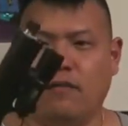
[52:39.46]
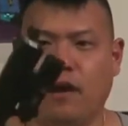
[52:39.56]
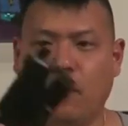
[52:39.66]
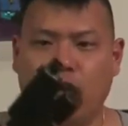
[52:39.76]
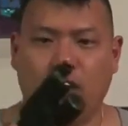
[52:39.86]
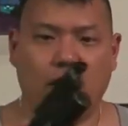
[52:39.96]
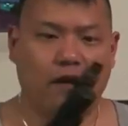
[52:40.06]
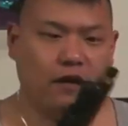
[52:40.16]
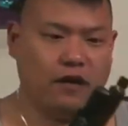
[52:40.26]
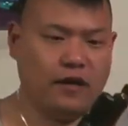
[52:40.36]
my
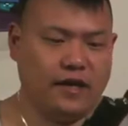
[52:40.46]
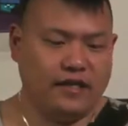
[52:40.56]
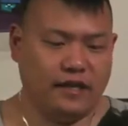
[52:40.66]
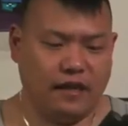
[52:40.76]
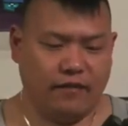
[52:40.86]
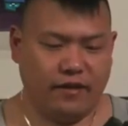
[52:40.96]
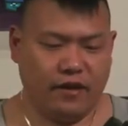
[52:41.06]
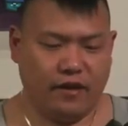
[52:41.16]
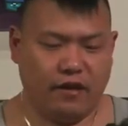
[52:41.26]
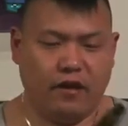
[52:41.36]
Warhawk
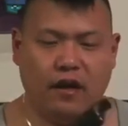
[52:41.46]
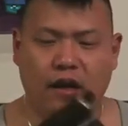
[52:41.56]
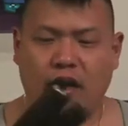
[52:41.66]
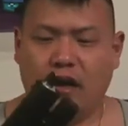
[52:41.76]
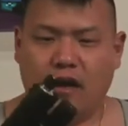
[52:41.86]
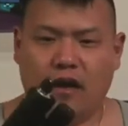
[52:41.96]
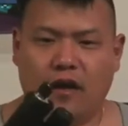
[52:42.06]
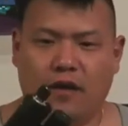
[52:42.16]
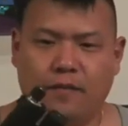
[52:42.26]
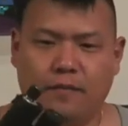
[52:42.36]
1911 here
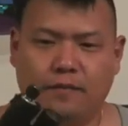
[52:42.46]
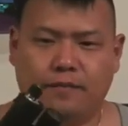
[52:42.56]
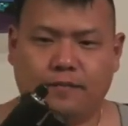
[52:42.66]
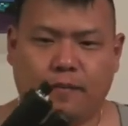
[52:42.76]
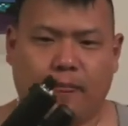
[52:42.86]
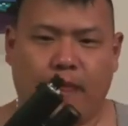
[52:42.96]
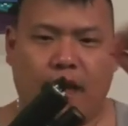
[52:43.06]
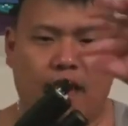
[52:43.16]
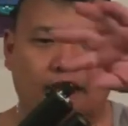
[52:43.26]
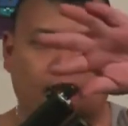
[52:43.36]

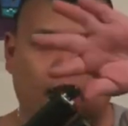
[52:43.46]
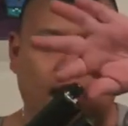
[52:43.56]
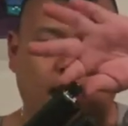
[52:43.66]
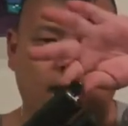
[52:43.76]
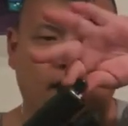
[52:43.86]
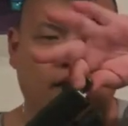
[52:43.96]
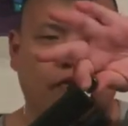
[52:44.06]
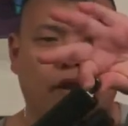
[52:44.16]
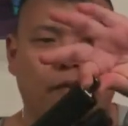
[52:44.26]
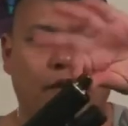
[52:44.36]
has a
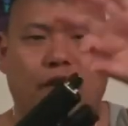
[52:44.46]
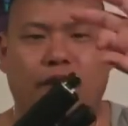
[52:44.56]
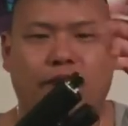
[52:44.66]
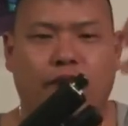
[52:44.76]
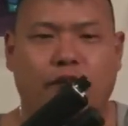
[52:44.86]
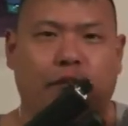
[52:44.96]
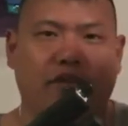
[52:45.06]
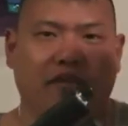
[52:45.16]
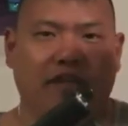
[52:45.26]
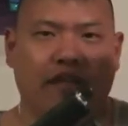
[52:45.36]
threaded barrel for you to
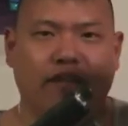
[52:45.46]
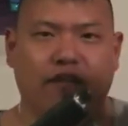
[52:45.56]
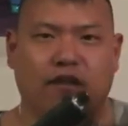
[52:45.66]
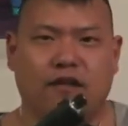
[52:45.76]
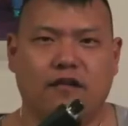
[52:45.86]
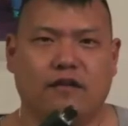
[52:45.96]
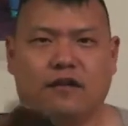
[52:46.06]
put your silencers on.